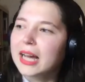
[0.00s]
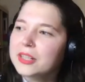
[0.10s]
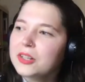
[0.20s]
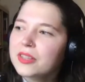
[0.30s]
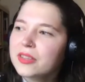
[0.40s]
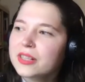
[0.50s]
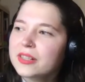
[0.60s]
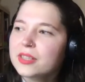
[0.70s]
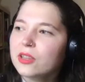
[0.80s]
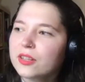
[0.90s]
I know that
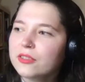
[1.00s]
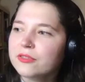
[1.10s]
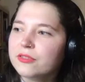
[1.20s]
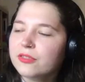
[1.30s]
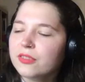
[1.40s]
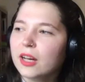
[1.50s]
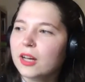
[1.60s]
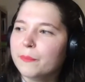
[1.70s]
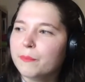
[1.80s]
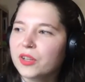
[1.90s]
there's a lot of
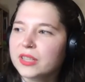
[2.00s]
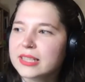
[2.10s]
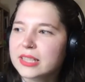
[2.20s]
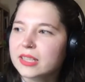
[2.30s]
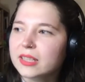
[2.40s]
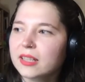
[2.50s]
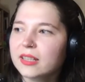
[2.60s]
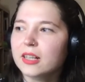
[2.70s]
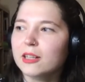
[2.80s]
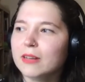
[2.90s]
um, politic
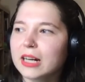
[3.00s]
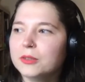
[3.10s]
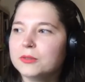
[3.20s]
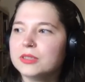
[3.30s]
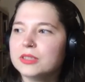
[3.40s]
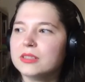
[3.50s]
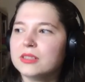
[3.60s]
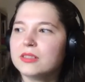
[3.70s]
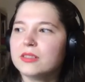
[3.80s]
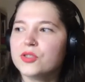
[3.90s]

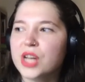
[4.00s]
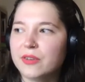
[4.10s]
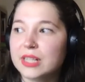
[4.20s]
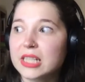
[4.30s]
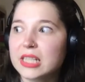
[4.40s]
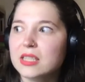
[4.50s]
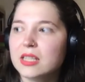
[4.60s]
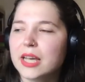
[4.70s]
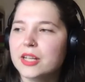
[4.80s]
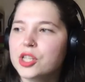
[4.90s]
around charities
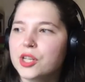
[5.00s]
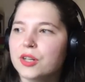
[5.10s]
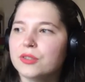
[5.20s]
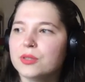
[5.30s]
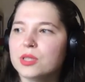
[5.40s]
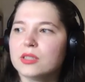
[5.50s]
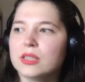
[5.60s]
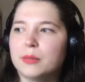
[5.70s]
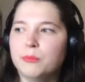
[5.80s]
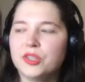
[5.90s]
and NGOs
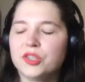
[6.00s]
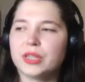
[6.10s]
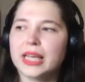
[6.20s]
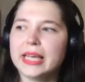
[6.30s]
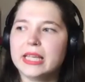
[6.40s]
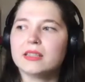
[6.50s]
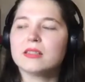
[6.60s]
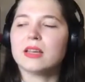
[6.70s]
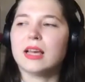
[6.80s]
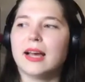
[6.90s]
and mutual aid.
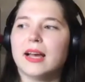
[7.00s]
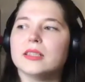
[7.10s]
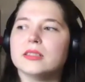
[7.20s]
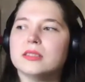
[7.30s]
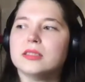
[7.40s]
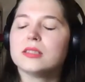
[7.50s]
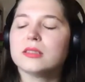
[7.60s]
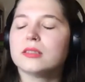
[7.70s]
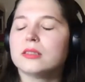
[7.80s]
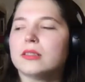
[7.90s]
And
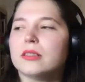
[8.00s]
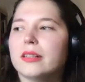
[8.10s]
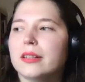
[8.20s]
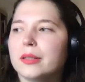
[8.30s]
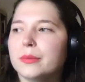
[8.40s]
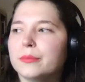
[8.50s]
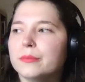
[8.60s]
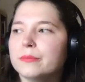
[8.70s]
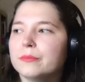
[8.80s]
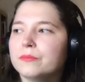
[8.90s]

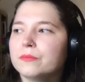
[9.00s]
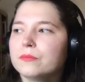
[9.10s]
um,